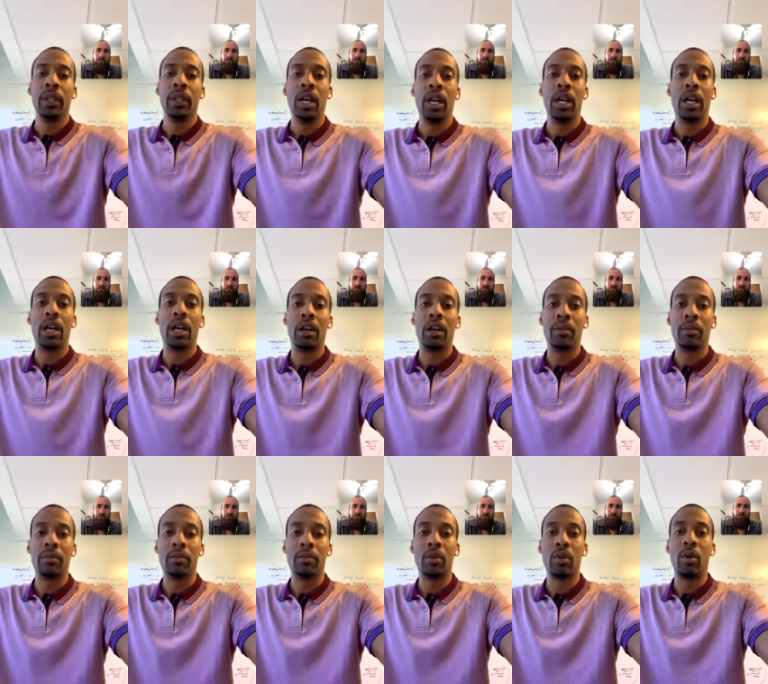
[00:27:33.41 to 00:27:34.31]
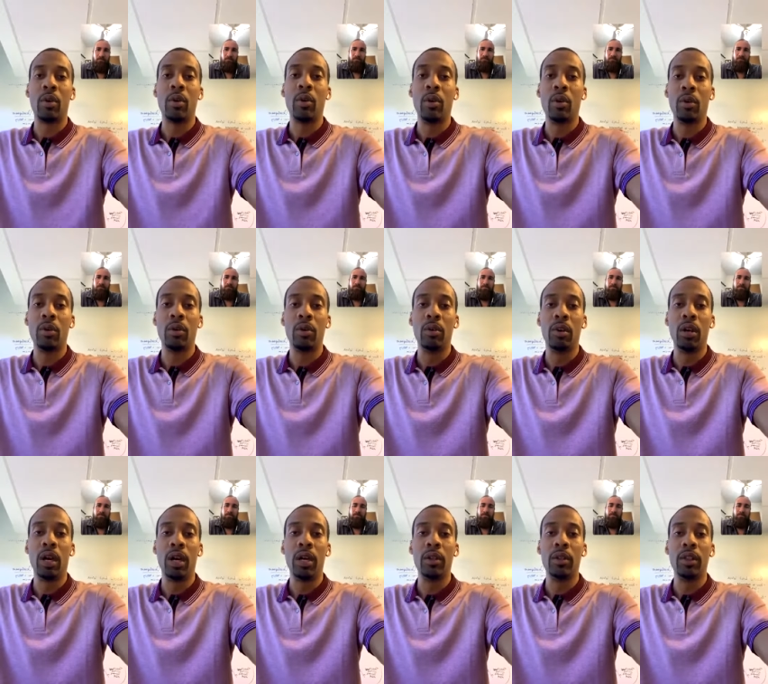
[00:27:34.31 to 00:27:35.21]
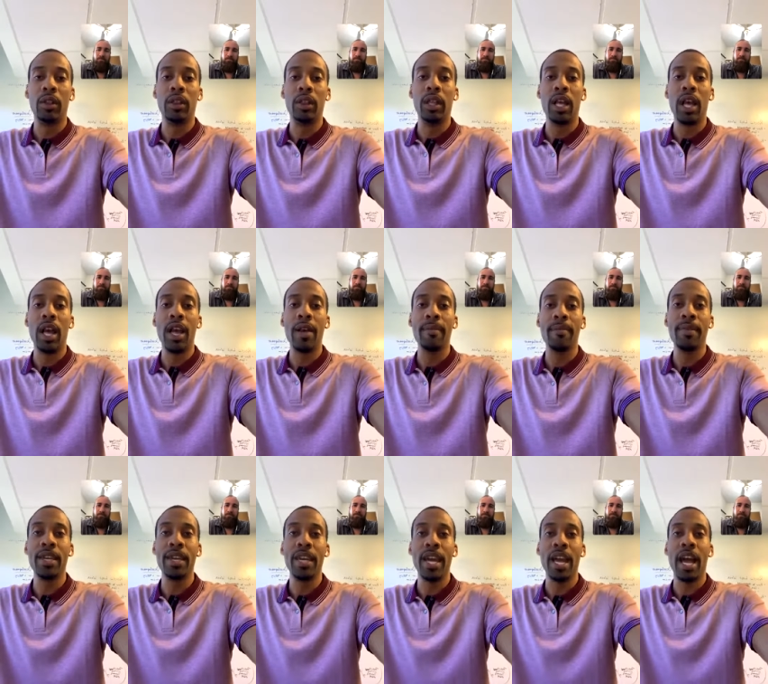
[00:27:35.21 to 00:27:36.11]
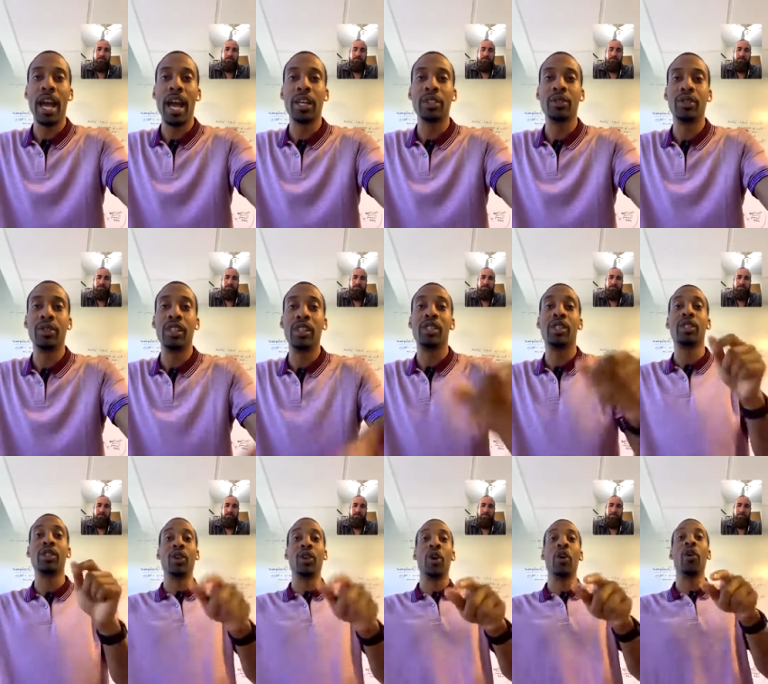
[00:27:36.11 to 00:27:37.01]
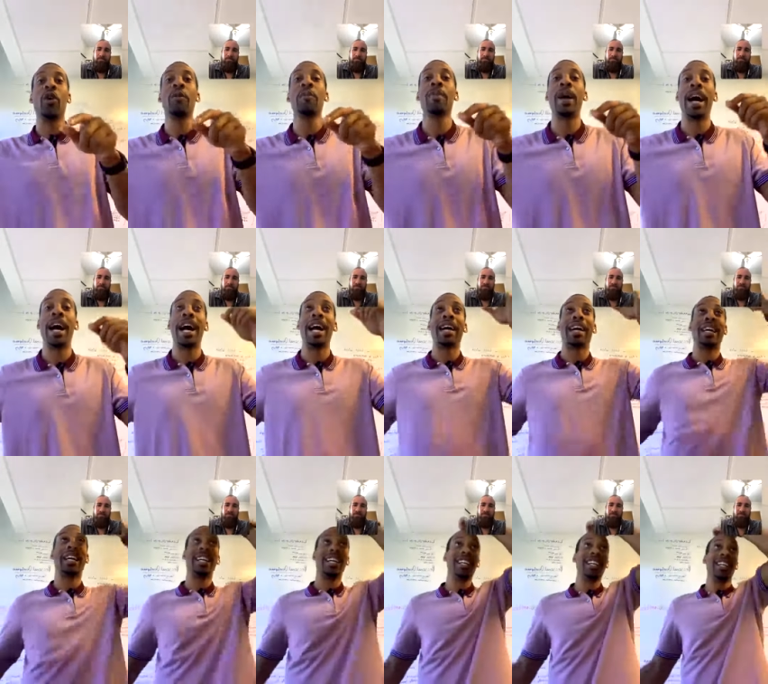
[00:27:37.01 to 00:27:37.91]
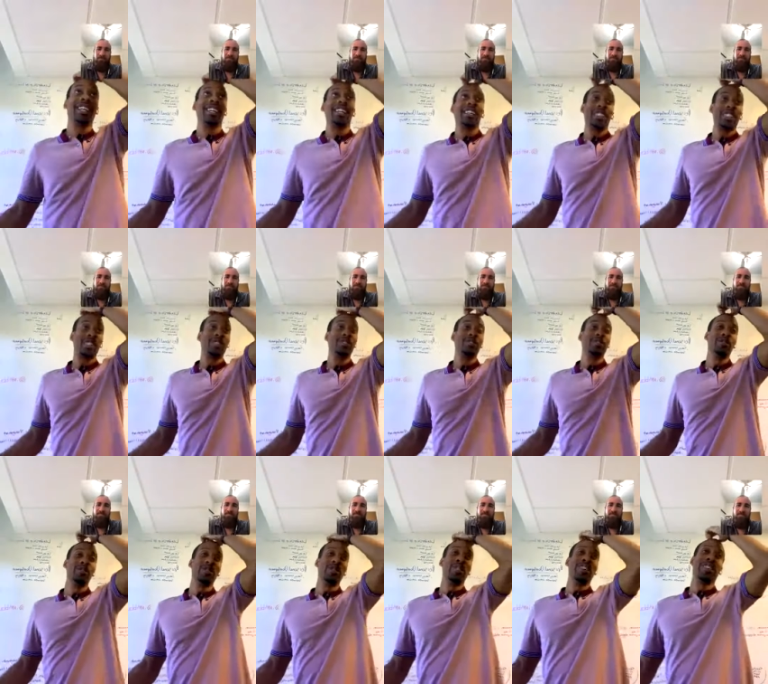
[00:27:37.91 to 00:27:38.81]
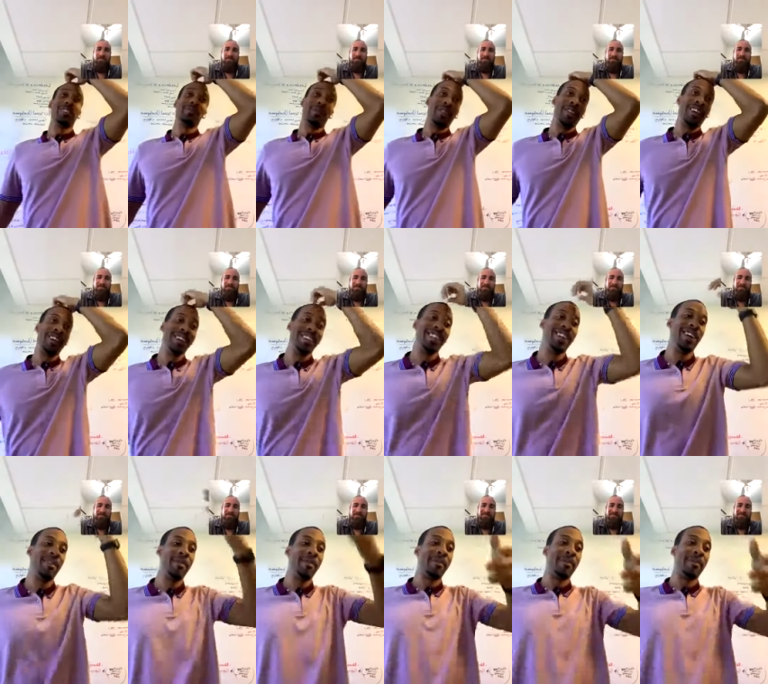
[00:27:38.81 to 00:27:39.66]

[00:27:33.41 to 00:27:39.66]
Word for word: Um, cool. Let me ask you this. So going back to your experience here, and I'm gonna